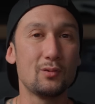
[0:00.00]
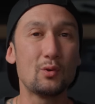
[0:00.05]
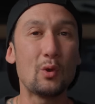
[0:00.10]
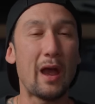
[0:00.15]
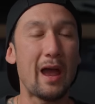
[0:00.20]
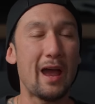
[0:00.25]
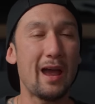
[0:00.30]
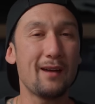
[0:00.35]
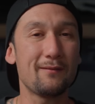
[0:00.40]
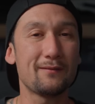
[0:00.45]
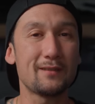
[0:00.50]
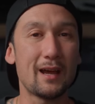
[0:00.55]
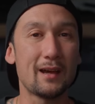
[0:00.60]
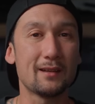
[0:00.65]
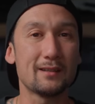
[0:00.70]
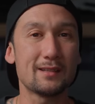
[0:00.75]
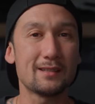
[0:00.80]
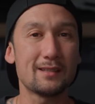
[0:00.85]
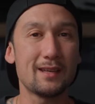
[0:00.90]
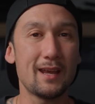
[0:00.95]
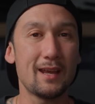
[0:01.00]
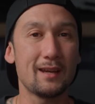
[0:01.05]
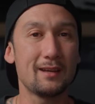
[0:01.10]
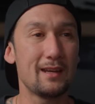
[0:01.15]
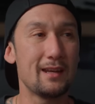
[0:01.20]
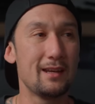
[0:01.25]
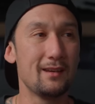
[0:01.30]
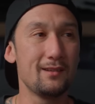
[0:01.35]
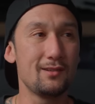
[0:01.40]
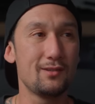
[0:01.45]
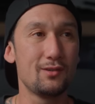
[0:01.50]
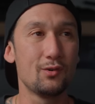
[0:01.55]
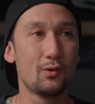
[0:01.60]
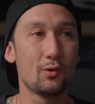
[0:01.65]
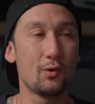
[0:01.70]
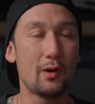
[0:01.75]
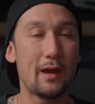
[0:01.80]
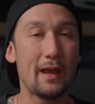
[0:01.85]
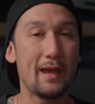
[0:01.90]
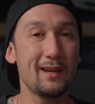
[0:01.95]
you have to understand, is
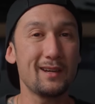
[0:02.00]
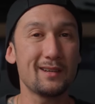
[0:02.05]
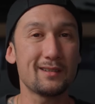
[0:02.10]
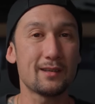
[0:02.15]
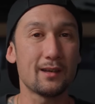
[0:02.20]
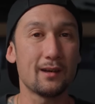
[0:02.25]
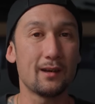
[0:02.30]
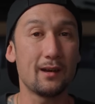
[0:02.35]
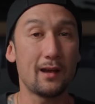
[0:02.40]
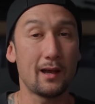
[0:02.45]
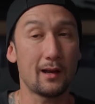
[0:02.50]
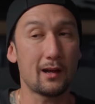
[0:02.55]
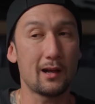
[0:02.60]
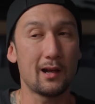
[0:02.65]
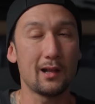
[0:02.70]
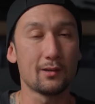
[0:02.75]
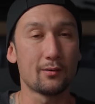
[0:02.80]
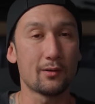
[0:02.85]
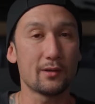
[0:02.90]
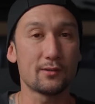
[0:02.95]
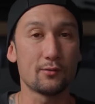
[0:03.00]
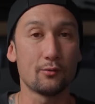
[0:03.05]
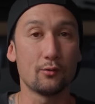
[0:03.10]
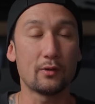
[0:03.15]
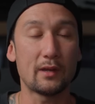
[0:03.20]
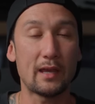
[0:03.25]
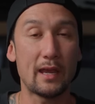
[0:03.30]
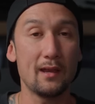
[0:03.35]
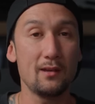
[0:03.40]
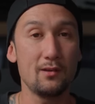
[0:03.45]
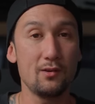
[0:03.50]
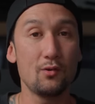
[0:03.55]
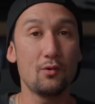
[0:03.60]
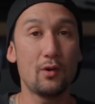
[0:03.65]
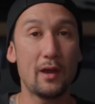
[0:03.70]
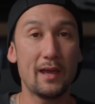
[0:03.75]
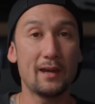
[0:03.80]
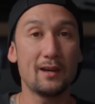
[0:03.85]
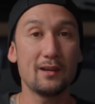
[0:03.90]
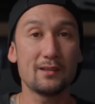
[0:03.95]
your editor a colorist, or can
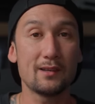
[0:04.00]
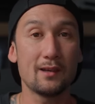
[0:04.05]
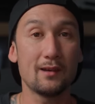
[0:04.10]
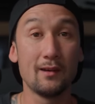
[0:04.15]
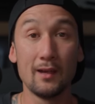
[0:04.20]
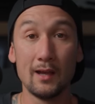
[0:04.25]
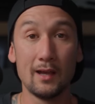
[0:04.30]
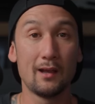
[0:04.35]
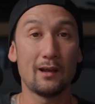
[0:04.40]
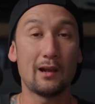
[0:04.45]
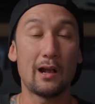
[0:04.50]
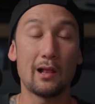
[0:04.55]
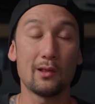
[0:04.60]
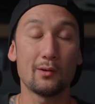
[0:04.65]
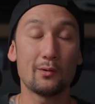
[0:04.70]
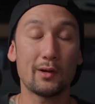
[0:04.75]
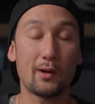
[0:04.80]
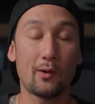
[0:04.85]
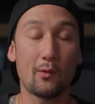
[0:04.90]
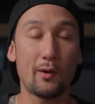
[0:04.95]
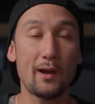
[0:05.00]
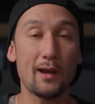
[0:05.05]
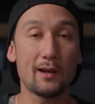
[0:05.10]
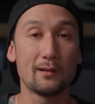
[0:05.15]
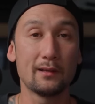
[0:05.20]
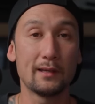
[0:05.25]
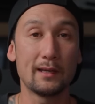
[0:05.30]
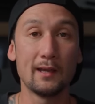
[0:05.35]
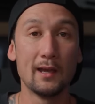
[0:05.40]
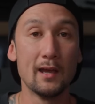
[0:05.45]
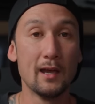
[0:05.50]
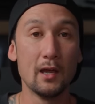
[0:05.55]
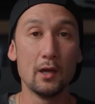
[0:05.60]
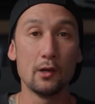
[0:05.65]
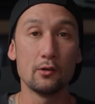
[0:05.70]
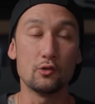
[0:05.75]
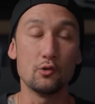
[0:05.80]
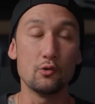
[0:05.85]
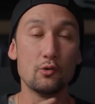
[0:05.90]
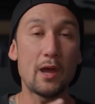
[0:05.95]
your editor color it correctly?
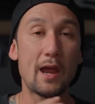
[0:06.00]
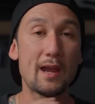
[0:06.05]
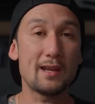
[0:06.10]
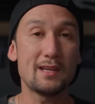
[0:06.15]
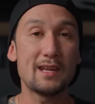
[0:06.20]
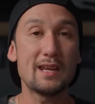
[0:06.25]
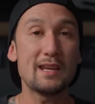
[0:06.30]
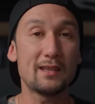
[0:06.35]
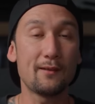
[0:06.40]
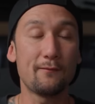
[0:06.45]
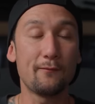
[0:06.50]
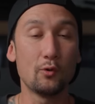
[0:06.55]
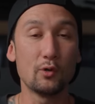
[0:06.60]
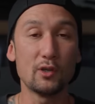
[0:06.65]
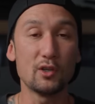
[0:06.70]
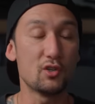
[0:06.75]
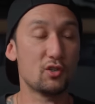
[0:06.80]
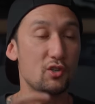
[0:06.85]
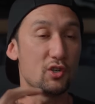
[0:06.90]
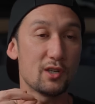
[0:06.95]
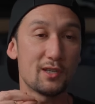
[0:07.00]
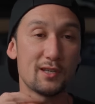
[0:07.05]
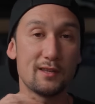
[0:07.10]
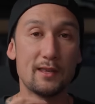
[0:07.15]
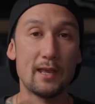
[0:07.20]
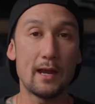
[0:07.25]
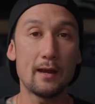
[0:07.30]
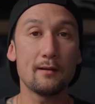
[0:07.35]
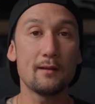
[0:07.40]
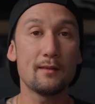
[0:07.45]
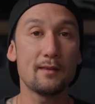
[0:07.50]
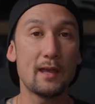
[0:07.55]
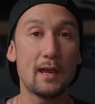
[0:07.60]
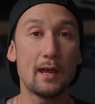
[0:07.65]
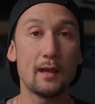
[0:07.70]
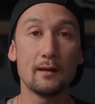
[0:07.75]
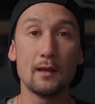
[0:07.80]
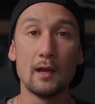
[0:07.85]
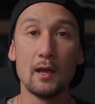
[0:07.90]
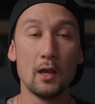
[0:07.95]
Do they need the footage just there and
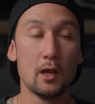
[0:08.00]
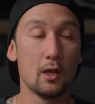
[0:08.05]
then,